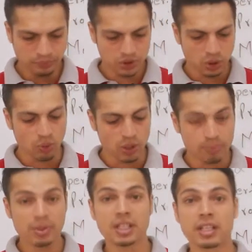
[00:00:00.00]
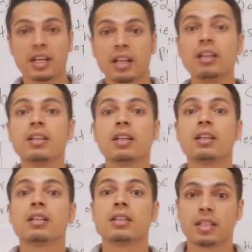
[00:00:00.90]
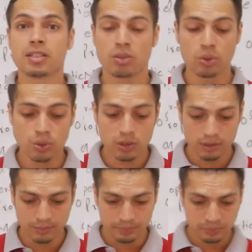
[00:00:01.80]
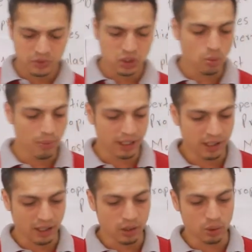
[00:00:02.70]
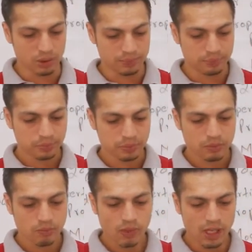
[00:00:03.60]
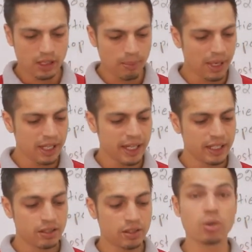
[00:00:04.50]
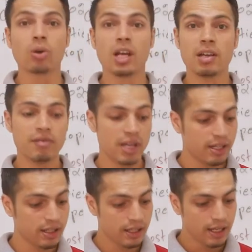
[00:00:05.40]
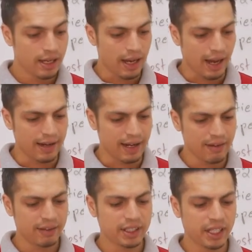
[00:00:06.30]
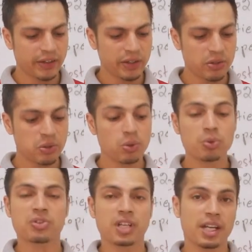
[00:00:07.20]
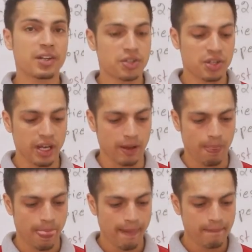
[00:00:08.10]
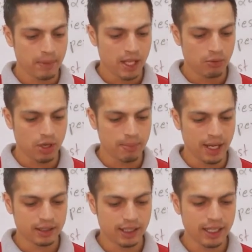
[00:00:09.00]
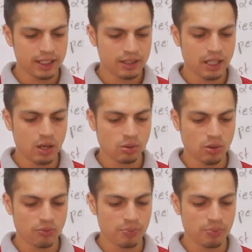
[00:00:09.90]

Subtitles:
So what material is used to make the clothes? The buildings you live in and everything you use each day. We make things out of